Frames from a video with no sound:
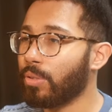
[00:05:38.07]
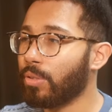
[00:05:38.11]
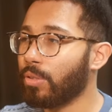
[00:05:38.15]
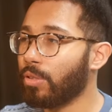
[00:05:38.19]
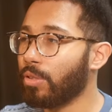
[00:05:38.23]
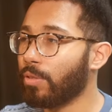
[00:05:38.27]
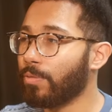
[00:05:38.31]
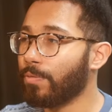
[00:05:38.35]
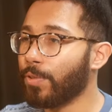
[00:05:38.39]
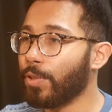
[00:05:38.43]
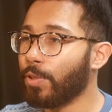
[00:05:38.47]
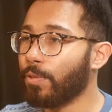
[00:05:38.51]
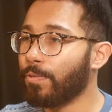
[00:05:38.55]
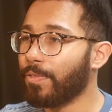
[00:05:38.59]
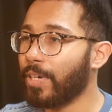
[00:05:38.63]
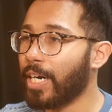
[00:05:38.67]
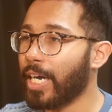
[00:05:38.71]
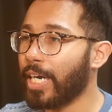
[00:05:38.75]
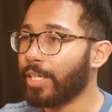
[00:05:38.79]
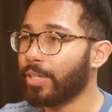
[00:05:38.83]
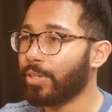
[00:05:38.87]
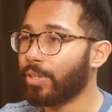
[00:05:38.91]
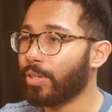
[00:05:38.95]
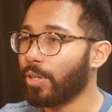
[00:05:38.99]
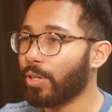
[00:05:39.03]
the
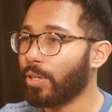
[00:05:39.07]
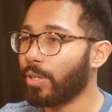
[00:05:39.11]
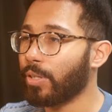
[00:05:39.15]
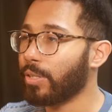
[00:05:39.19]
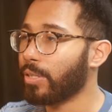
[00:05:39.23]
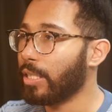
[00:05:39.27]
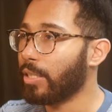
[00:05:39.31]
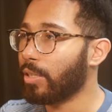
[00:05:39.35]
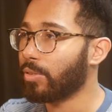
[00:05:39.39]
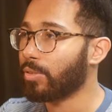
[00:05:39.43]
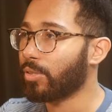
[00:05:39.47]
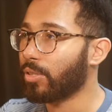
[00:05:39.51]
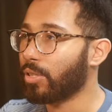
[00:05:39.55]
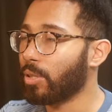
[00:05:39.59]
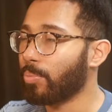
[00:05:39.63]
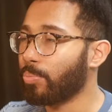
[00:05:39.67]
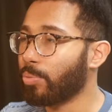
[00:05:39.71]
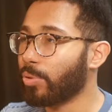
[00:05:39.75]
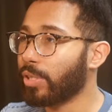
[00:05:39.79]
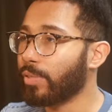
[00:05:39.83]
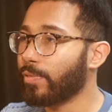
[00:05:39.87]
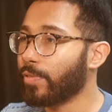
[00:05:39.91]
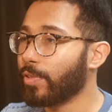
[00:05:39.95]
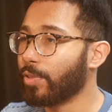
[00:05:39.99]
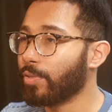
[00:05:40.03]
viewfinder and also the
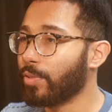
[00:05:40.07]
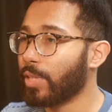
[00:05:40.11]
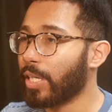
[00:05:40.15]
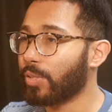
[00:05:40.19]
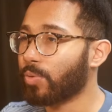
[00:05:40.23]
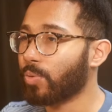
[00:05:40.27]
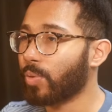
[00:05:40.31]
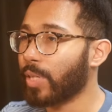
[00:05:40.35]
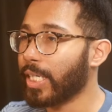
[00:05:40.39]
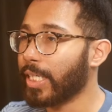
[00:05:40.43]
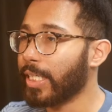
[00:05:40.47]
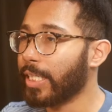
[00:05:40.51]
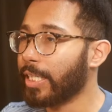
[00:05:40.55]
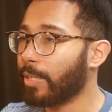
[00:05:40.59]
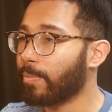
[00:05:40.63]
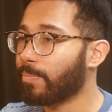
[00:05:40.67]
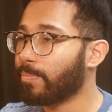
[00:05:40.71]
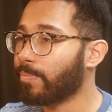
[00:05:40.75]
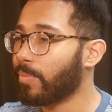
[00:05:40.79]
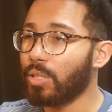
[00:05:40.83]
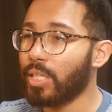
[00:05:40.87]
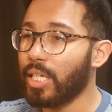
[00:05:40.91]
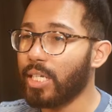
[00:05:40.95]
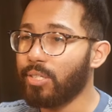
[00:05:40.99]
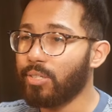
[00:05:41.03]
preview that's right here.
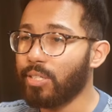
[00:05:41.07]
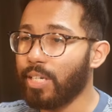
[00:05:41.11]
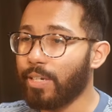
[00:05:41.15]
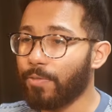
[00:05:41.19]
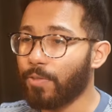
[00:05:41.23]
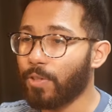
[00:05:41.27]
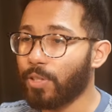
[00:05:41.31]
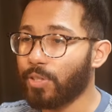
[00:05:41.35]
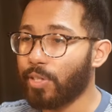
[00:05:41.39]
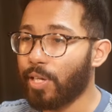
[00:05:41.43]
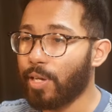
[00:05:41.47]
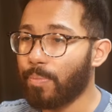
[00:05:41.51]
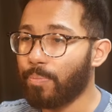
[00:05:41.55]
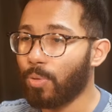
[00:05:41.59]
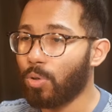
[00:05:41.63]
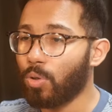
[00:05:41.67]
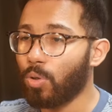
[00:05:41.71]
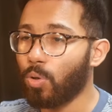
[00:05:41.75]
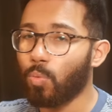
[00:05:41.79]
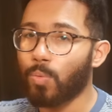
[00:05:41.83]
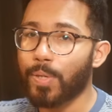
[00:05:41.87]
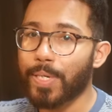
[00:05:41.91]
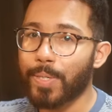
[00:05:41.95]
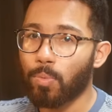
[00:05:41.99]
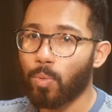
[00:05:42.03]
Let's say, for
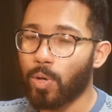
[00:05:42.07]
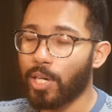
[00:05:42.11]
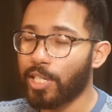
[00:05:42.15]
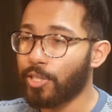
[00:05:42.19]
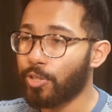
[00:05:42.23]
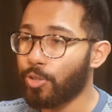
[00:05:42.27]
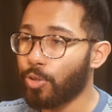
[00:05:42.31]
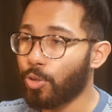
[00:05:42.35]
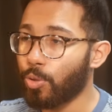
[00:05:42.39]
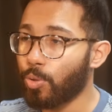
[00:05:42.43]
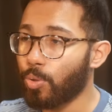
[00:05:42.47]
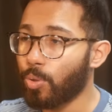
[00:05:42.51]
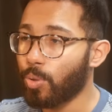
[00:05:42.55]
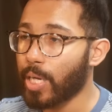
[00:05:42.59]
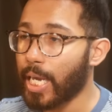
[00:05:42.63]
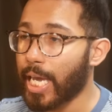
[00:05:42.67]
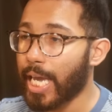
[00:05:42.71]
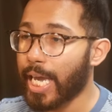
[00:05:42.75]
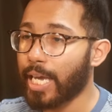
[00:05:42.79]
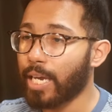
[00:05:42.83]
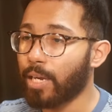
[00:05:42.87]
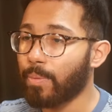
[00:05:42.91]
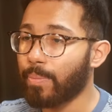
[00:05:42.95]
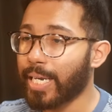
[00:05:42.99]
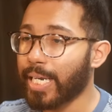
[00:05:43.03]
example, we want to
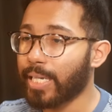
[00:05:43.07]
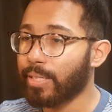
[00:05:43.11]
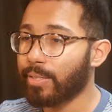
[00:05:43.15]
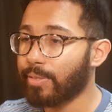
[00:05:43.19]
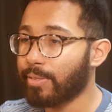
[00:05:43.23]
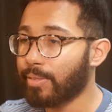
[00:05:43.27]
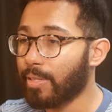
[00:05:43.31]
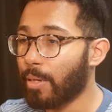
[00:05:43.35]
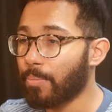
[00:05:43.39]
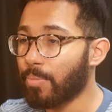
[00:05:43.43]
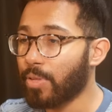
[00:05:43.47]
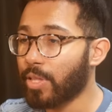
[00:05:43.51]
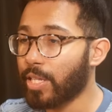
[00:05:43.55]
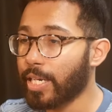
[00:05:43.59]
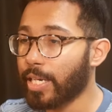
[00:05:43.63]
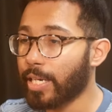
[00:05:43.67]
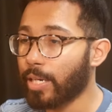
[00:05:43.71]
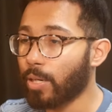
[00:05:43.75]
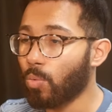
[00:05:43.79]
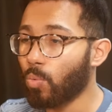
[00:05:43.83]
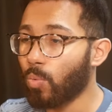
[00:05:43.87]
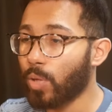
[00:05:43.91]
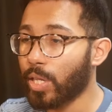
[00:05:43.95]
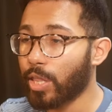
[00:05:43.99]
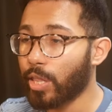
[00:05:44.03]
animate
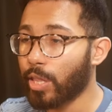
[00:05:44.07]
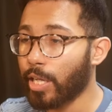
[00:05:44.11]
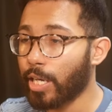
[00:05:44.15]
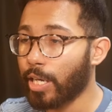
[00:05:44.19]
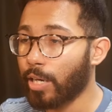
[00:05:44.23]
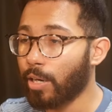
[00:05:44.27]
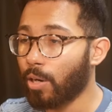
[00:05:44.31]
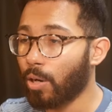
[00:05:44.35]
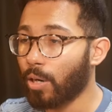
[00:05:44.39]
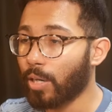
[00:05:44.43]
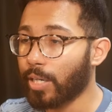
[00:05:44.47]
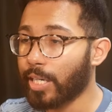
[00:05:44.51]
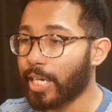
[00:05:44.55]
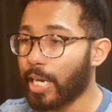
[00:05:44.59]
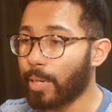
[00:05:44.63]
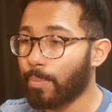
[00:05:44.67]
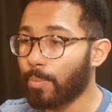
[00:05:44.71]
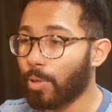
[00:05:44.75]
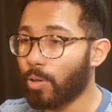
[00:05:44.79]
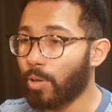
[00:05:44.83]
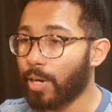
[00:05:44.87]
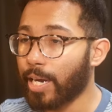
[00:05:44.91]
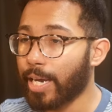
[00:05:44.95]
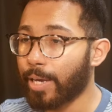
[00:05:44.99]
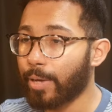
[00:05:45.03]
something within our
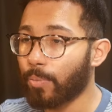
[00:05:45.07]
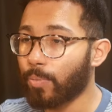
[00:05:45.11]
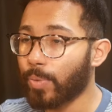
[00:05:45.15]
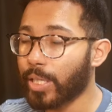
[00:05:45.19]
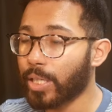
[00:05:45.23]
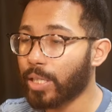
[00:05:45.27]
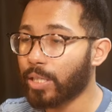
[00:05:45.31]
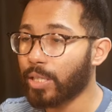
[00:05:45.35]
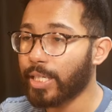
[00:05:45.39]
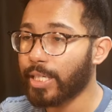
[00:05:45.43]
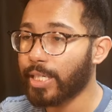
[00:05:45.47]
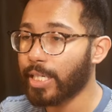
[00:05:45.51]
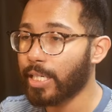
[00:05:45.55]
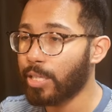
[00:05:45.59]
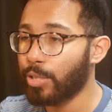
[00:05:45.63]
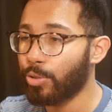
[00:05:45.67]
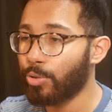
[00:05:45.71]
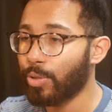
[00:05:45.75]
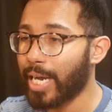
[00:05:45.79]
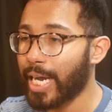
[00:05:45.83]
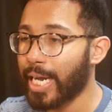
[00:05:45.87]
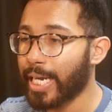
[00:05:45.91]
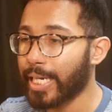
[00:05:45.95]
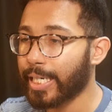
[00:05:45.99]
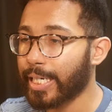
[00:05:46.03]
camera, right? We click and
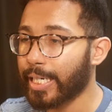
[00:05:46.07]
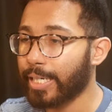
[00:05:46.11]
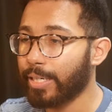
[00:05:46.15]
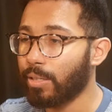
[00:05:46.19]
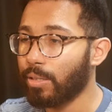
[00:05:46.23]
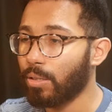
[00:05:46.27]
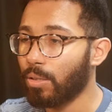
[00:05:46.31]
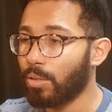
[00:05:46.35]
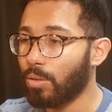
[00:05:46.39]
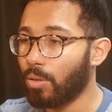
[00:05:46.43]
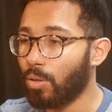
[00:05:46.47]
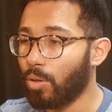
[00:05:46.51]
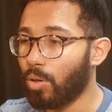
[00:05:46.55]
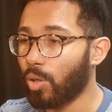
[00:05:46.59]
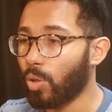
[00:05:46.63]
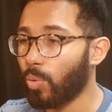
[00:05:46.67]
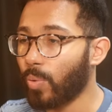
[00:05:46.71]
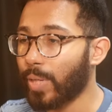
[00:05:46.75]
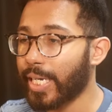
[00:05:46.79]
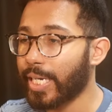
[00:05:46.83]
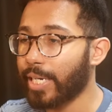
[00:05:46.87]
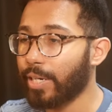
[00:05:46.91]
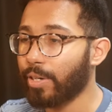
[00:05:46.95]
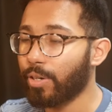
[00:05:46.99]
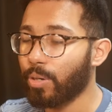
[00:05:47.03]
drag it all the
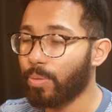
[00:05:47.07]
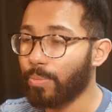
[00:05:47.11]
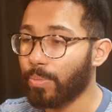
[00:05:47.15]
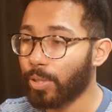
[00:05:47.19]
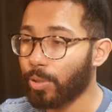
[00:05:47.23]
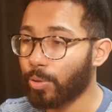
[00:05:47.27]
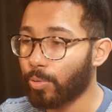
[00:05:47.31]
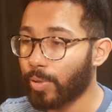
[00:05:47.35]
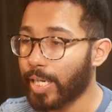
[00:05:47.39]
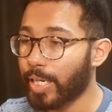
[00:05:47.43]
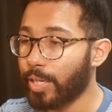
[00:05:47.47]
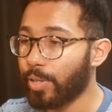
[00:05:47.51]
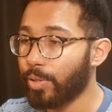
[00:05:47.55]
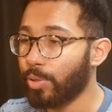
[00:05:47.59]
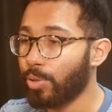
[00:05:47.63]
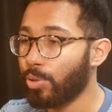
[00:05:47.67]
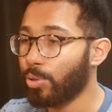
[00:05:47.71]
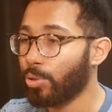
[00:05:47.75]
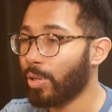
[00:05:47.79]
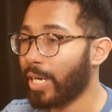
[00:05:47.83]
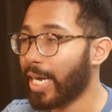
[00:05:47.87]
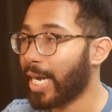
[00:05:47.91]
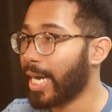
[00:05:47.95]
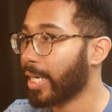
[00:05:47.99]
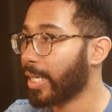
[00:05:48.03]
way here to create a new
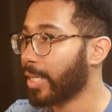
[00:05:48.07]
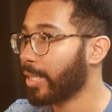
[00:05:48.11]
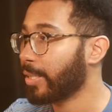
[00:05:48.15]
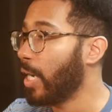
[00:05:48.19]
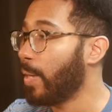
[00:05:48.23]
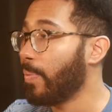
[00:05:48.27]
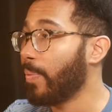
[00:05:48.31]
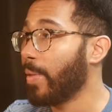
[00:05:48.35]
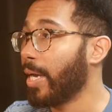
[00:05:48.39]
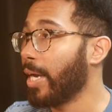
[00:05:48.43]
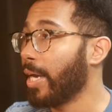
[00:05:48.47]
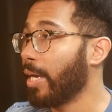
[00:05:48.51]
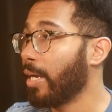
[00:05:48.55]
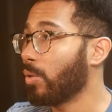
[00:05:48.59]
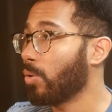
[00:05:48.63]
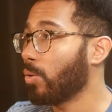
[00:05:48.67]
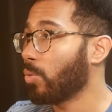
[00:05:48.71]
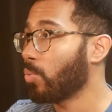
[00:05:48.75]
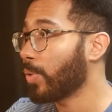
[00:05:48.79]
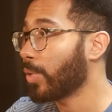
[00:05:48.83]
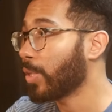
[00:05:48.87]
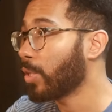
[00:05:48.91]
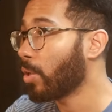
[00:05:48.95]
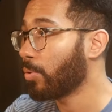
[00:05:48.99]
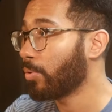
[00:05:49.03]
track, and then
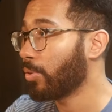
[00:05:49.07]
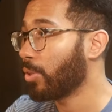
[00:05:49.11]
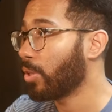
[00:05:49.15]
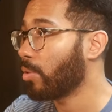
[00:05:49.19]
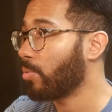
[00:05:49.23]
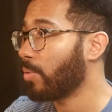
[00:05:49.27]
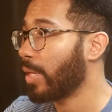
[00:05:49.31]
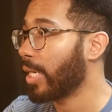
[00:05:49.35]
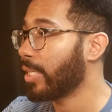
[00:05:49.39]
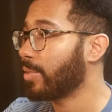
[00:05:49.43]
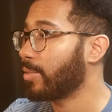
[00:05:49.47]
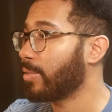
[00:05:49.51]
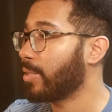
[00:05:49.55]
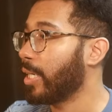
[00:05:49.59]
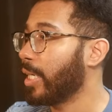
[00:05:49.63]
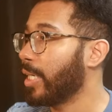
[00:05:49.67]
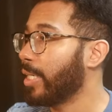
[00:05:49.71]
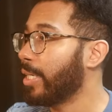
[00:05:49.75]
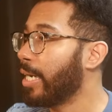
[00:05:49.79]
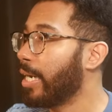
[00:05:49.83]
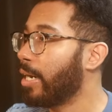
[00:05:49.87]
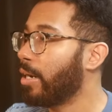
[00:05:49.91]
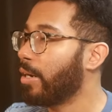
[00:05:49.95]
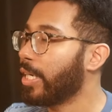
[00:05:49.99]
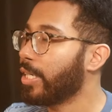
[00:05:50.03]
we go to the right side.
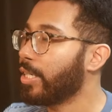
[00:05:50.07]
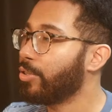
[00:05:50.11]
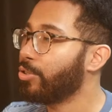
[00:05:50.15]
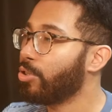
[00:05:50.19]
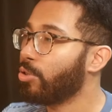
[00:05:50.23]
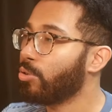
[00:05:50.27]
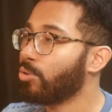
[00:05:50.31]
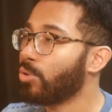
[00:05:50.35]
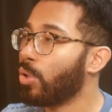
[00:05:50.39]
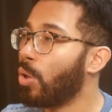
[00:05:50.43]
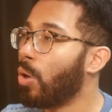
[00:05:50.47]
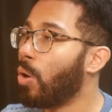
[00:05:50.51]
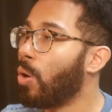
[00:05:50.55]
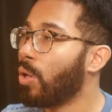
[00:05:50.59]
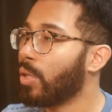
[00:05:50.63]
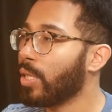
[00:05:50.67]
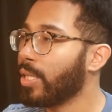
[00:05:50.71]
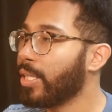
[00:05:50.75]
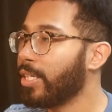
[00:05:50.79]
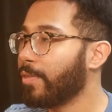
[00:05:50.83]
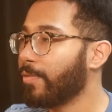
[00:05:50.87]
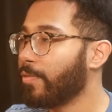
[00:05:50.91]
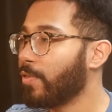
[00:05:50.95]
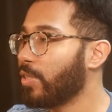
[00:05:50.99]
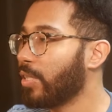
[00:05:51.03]
Now it shows all the
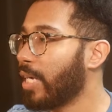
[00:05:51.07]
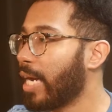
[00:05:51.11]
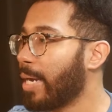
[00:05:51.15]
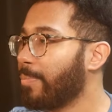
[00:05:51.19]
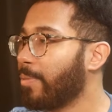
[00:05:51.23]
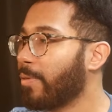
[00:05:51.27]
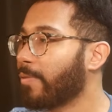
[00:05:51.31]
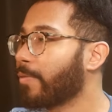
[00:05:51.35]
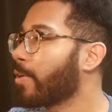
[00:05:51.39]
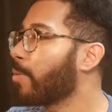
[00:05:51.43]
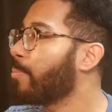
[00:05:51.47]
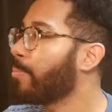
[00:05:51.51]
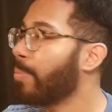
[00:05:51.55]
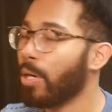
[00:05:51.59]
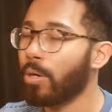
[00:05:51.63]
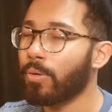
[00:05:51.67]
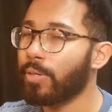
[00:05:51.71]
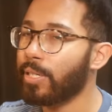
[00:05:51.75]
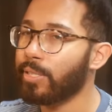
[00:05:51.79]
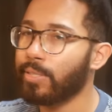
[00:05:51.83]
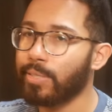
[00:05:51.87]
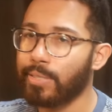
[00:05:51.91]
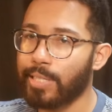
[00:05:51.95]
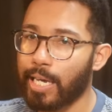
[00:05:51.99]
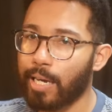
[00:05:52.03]
different type of
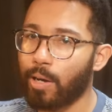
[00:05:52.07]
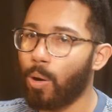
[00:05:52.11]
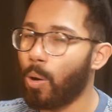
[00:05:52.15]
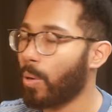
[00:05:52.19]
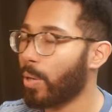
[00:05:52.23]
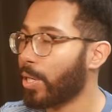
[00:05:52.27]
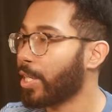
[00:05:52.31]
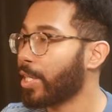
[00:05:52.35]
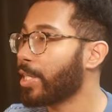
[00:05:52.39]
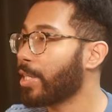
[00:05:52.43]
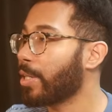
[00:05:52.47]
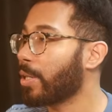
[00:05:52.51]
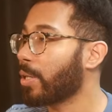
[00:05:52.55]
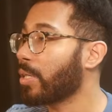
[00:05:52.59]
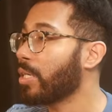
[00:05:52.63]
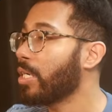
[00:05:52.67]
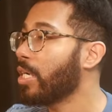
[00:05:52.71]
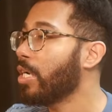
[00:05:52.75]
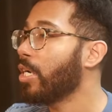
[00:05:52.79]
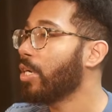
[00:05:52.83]
components that are here.